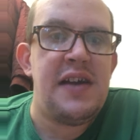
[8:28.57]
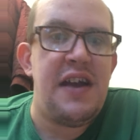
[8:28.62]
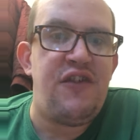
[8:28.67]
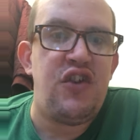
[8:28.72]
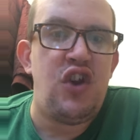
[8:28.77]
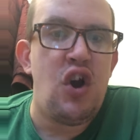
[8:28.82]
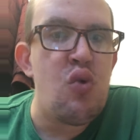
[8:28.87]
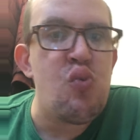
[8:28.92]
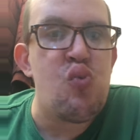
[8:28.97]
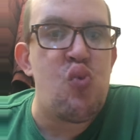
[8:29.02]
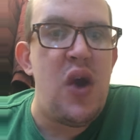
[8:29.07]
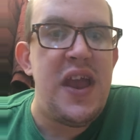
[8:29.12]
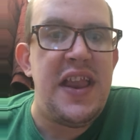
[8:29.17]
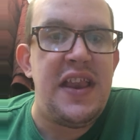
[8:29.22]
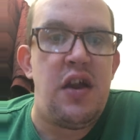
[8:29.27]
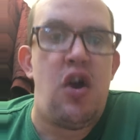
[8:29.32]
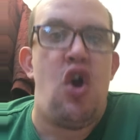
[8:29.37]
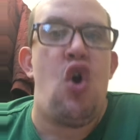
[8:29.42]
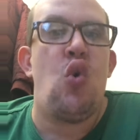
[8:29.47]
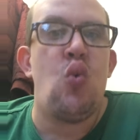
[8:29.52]
If I don't
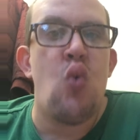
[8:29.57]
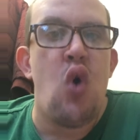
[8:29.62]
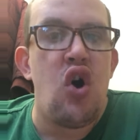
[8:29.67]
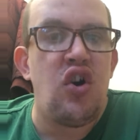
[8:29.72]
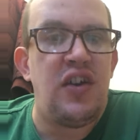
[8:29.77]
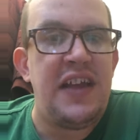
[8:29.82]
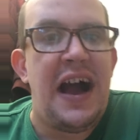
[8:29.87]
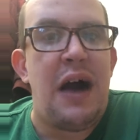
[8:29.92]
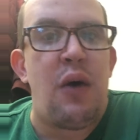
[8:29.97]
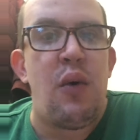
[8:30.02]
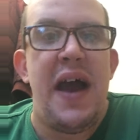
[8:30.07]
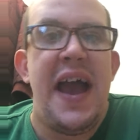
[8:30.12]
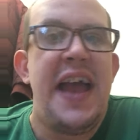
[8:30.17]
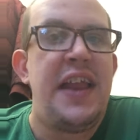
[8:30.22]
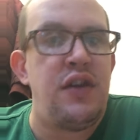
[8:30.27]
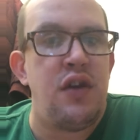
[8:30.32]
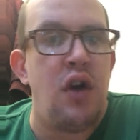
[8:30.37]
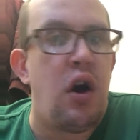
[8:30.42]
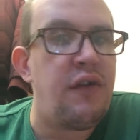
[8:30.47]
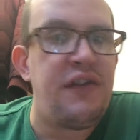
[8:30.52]
win, walk out,
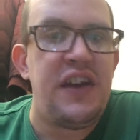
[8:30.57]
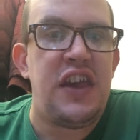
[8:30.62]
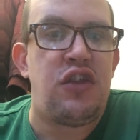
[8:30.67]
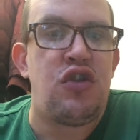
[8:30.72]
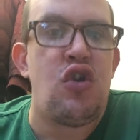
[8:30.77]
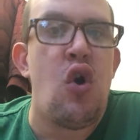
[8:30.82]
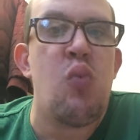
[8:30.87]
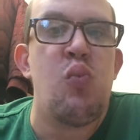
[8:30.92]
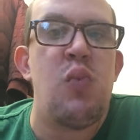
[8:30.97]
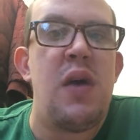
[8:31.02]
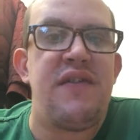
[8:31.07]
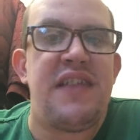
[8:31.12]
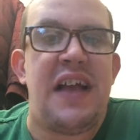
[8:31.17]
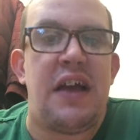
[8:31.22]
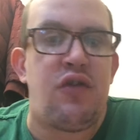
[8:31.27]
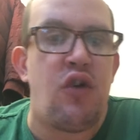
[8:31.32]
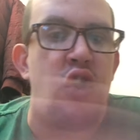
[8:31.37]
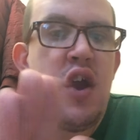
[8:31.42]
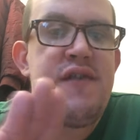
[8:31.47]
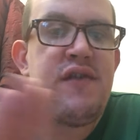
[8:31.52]
end of, it's done with.
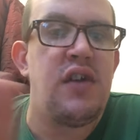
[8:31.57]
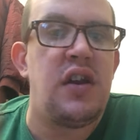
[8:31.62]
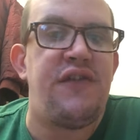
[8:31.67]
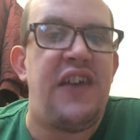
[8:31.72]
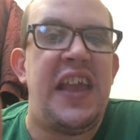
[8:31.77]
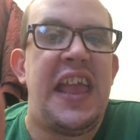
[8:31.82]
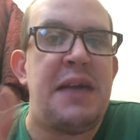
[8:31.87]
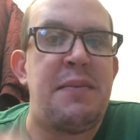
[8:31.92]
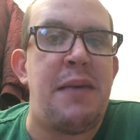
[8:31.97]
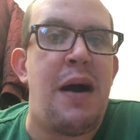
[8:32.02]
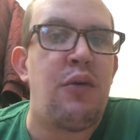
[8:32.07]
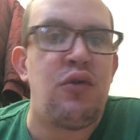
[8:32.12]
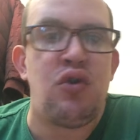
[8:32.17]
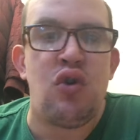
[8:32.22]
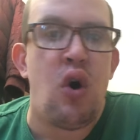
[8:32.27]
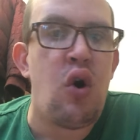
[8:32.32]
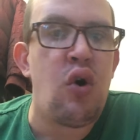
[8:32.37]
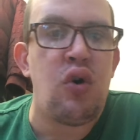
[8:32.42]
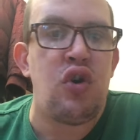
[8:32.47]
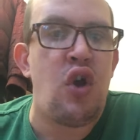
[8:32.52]
That's all you've got to think about.
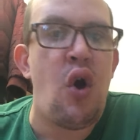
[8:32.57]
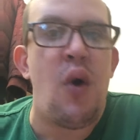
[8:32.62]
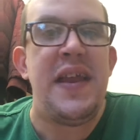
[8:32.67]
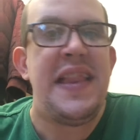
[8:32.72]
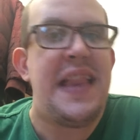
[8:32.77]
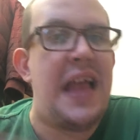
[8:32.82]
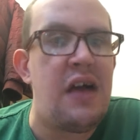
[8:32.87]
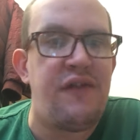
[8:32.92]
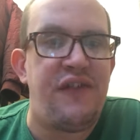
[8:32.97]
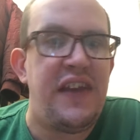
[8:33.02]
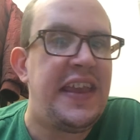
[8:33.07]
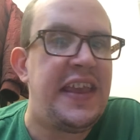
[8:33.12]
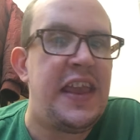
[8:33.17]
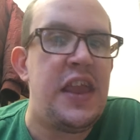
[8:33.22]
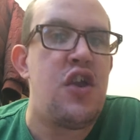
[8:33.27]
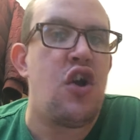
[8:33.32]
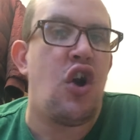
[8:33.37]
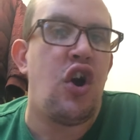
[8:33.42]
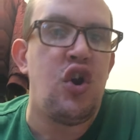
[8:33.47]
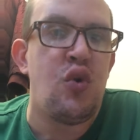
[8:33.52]
Don't go in there
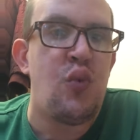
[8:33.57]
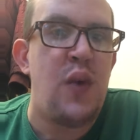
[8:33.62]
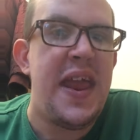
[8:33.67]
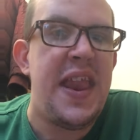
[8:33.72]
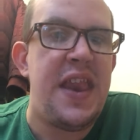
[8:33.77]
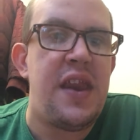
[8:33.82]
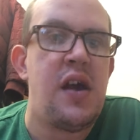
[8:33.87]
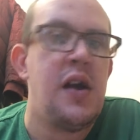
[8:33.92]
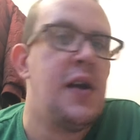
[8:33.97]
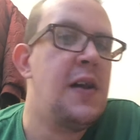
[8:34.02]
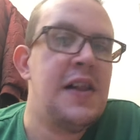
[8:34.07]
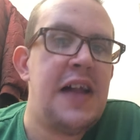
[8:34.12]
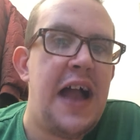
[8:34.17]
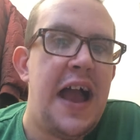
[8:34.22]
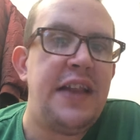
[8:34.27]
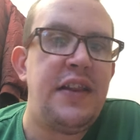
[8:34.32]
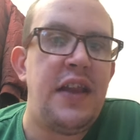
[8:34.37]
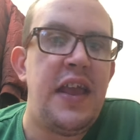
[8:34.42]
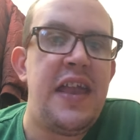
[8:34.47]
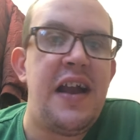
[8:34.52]
thinking you're going to win
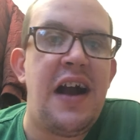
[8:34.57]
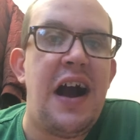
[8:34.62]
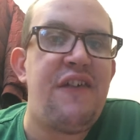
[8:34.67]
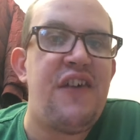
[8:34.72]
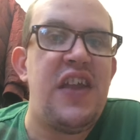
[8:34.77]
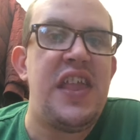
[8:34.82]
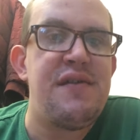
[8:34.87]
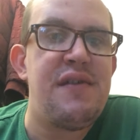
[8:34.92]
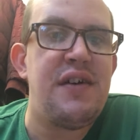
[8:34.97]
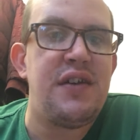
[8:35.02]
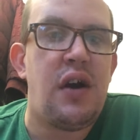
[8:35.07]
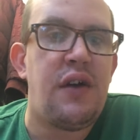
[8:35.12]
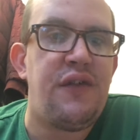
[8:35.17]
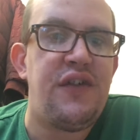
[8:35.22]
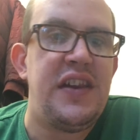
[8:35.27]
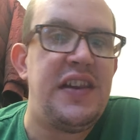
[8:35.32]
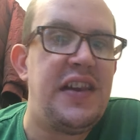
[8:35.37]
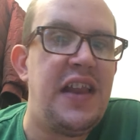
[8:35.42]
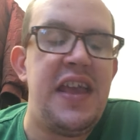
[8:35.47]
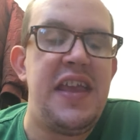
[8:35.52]
and that you're laughing your head
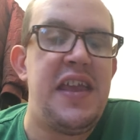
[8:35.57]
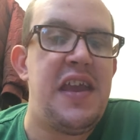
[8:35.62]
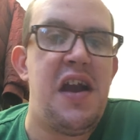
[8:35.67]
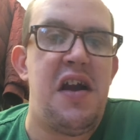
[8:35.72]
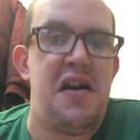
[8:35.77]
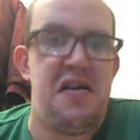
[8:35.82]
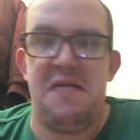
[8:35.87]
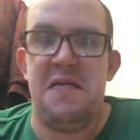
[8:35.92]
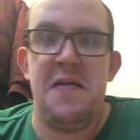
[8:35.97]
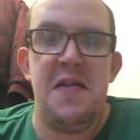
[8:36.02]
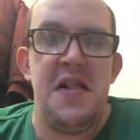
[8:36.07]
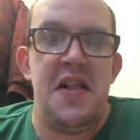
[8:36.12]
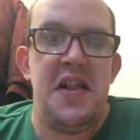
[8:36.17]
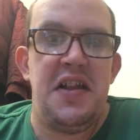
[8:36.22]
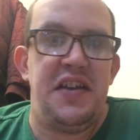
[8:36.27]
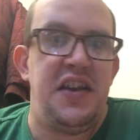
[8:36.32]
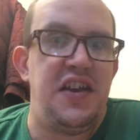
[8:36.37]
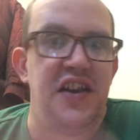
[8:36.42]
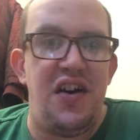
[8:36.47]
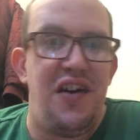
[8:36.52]
off, and that
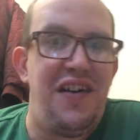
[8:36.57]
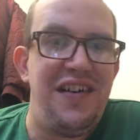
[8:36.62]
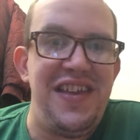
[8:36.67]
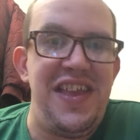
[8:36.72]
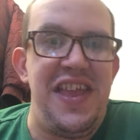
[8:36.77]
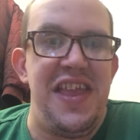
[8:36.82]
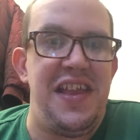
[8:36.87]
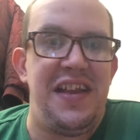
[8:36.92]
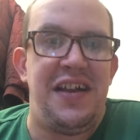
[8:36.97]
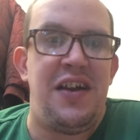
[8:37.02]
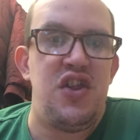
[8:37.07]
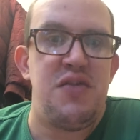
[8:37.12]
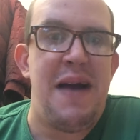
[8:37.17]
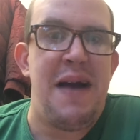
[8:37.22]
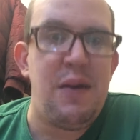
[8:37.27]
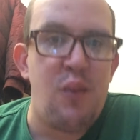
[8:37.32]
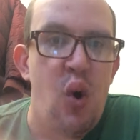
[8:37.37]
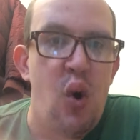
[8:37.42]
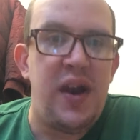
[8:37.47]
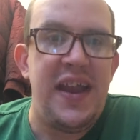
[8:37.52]
because you
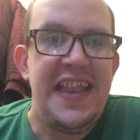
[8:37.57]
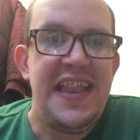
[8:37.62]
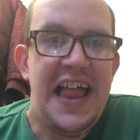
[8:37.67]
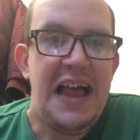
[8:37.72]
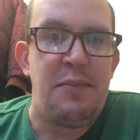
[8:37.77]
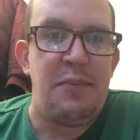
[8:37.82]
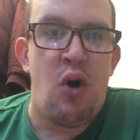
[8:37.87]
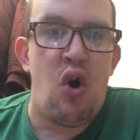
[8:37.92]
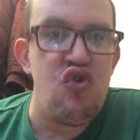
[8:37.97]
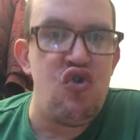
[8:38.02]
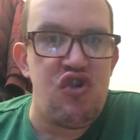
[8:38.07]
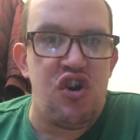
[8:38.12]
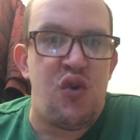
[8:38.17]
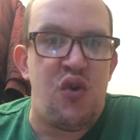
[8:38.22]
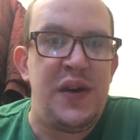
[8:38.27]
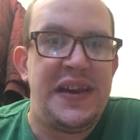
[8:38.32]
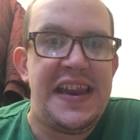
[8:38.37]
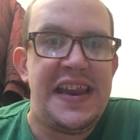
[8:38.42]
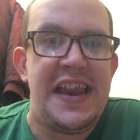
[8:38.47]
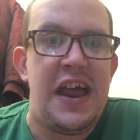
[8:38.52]
might walk in there and put 100
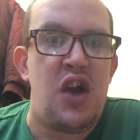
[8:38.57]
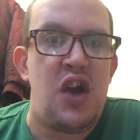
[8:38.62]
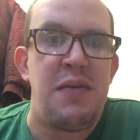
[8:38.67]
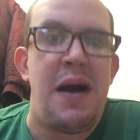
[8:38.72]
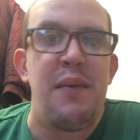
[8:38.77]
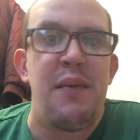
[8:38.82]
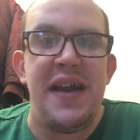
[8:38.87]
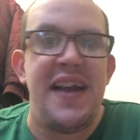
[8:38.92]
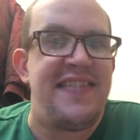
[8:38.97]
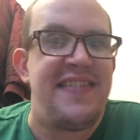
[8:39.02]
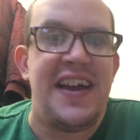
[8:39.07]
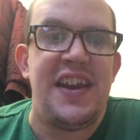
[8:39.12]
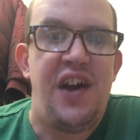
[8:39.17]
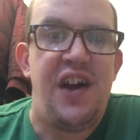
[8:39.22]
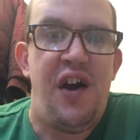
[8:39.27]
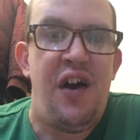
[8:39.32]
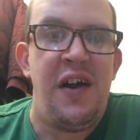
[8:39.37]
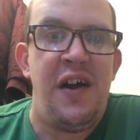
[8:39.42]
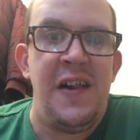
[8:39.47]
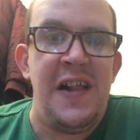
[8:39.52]
quid in it and come out with a
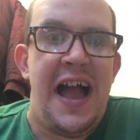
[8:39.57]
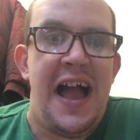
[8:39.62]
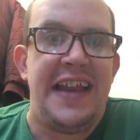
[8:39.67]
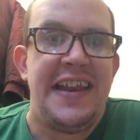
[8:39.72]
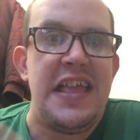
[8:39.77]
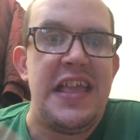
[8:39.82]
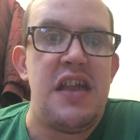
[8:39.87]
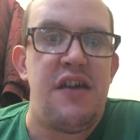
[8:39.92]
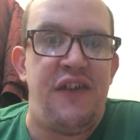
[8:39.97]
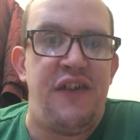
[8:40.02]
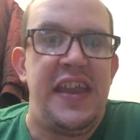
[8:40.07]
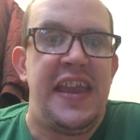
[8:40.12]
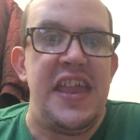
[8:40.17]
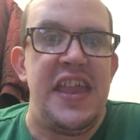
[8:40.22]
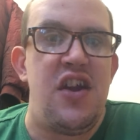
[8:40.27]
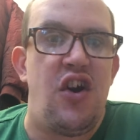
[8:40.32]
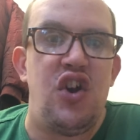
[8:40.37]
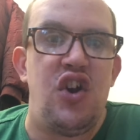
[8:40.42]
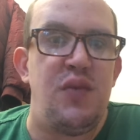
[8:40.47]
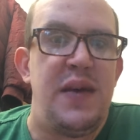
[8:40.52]
tenner, and then you're
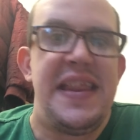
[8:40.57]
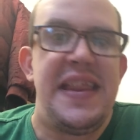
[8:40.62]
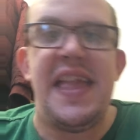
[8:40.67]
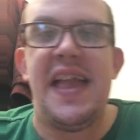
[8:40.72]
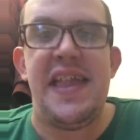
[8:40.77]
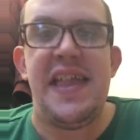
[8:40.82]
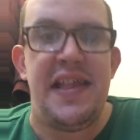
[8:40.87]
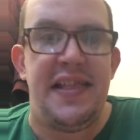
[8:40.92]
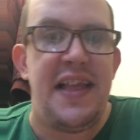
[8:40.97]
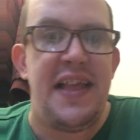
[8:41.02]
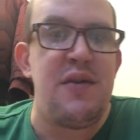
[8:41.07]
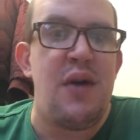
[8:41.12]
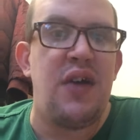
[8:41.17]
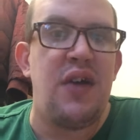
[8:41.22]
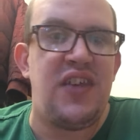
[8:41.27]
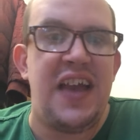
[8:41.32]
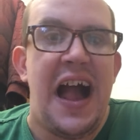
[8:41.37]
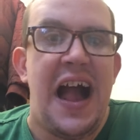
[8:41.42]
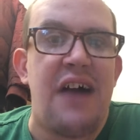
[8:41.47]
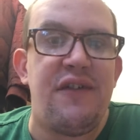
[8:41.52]
thinking you're going to win, and then you
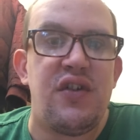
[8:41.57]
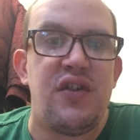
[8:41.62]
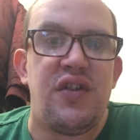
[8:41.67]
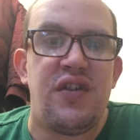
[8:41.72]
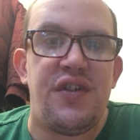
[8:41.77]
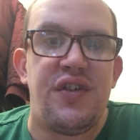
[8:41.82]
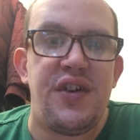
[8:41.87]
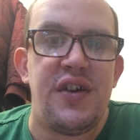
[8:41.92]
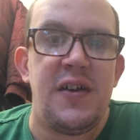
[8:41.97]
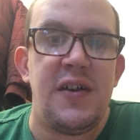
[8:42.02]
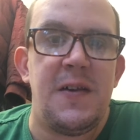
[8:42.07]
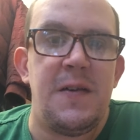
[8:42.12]
actually haven't.